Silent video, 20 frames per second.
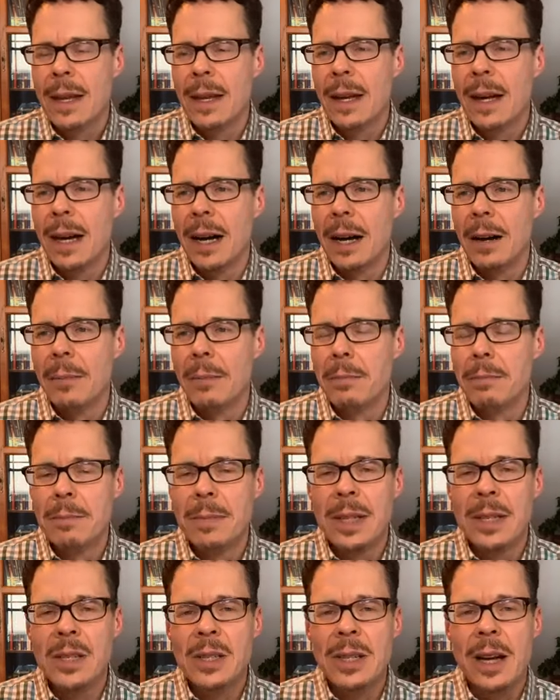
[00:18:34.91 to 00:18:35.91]

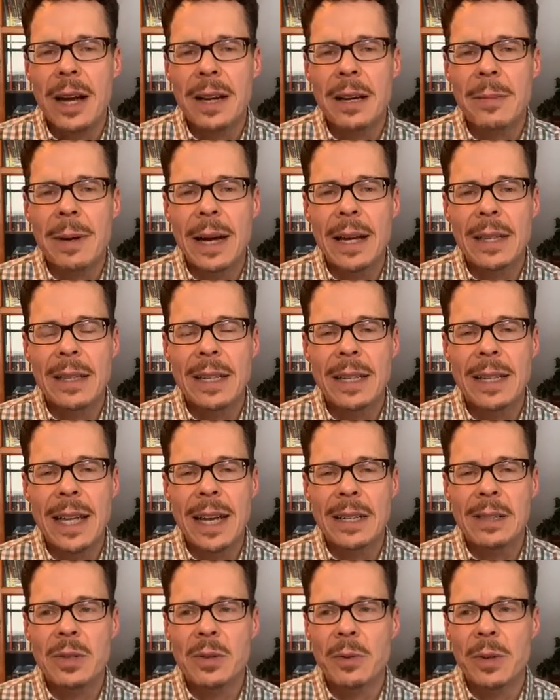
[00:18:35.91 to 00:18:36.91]
Let's talk about the
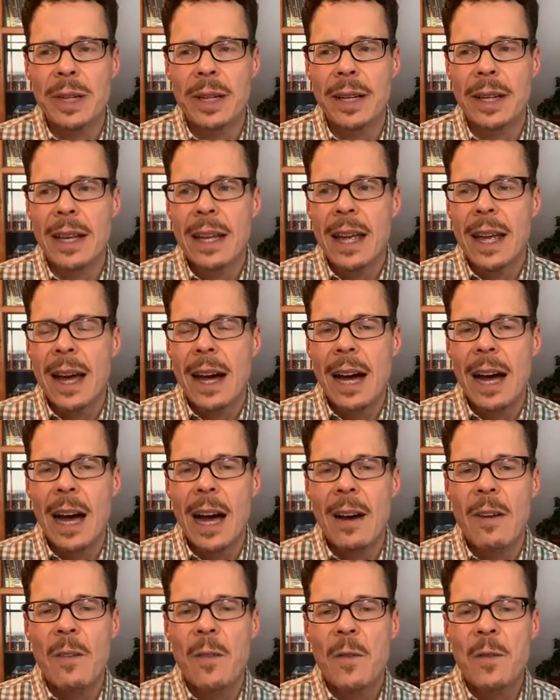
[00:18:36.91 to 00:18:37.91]
next one.
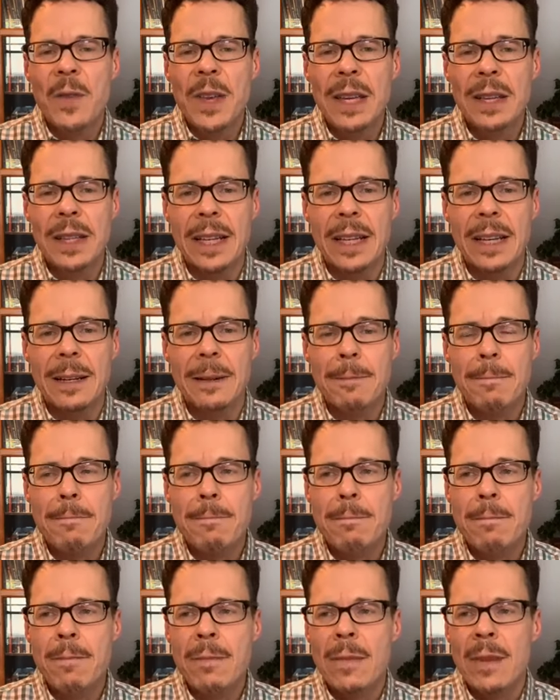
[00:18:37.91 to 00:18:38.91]
Feeling.
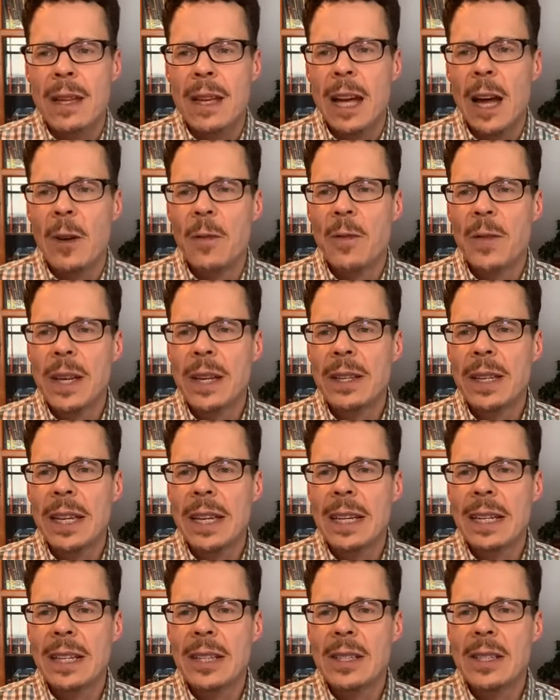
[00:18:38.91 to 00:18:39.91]
A
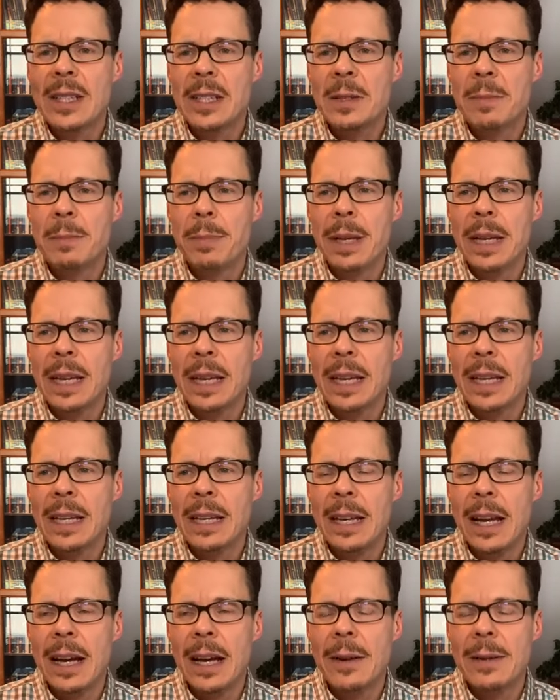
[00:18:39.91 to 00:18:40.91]
feeling can just
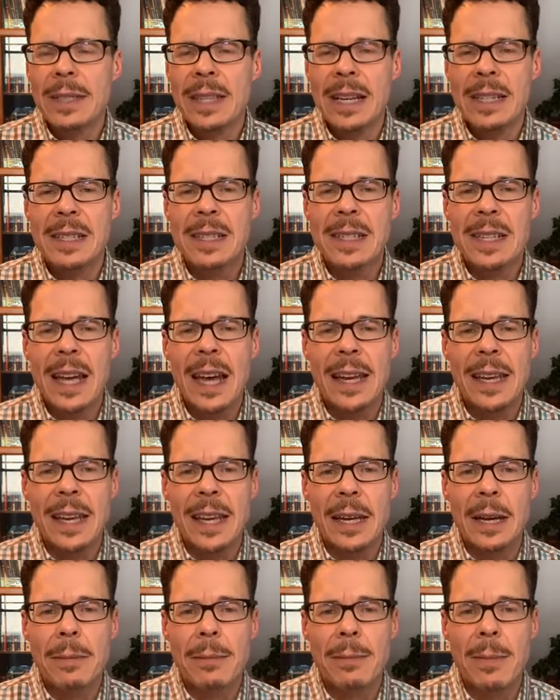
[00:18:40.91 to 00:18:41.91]
be, as I said,
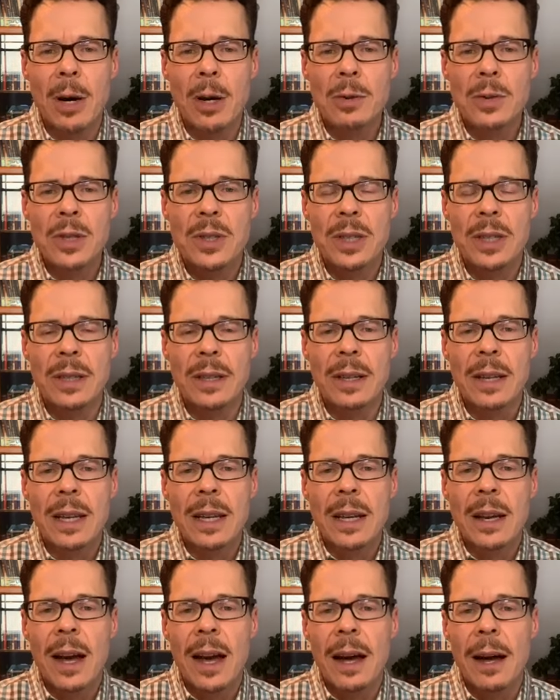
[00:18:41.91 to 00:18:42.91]
an emotion.
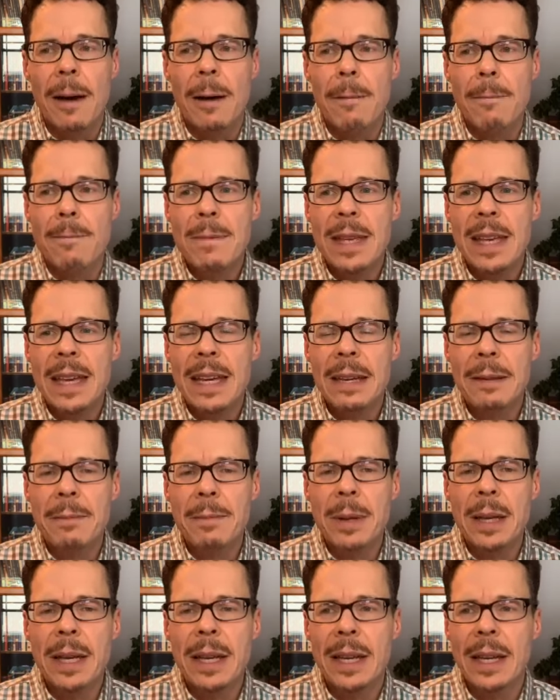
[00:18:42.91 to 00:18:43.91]
It can
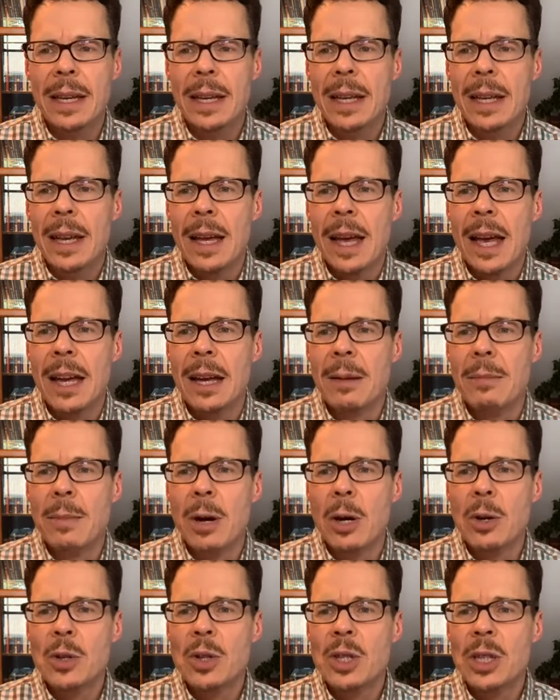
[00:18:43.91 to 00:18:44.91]
be an
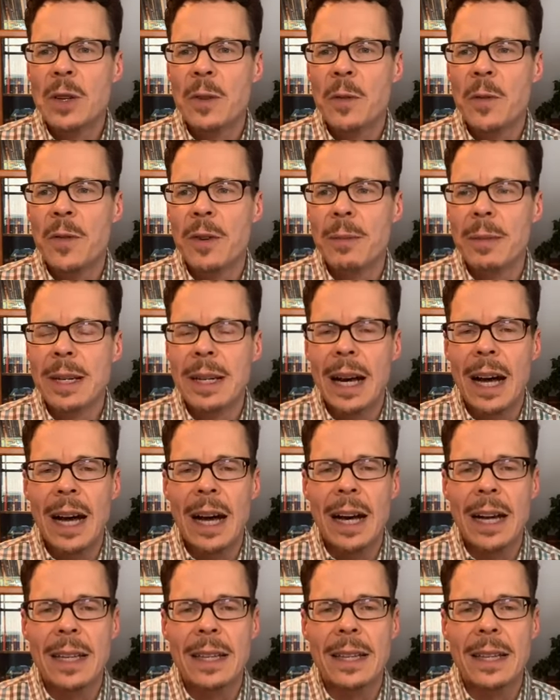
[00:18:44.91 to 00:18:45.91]
emotion from
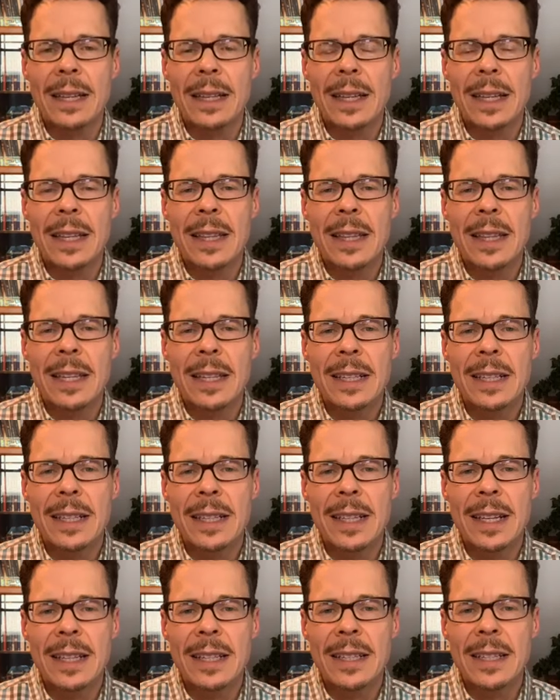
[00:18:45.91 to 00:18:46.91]
God
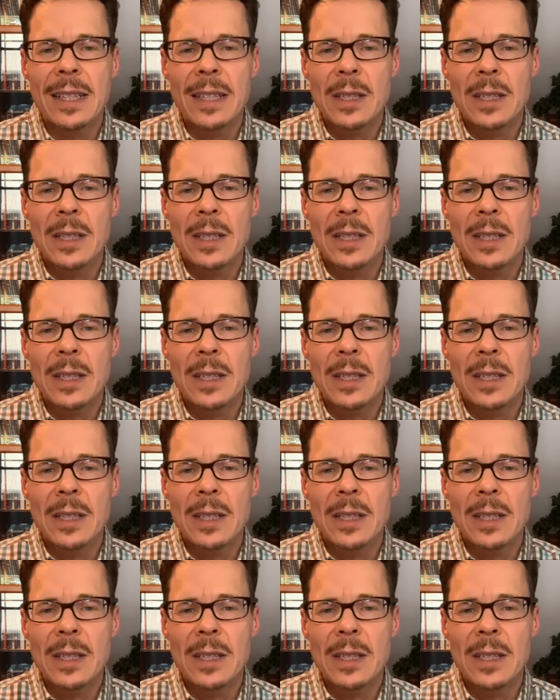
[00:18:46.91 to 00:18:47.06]
that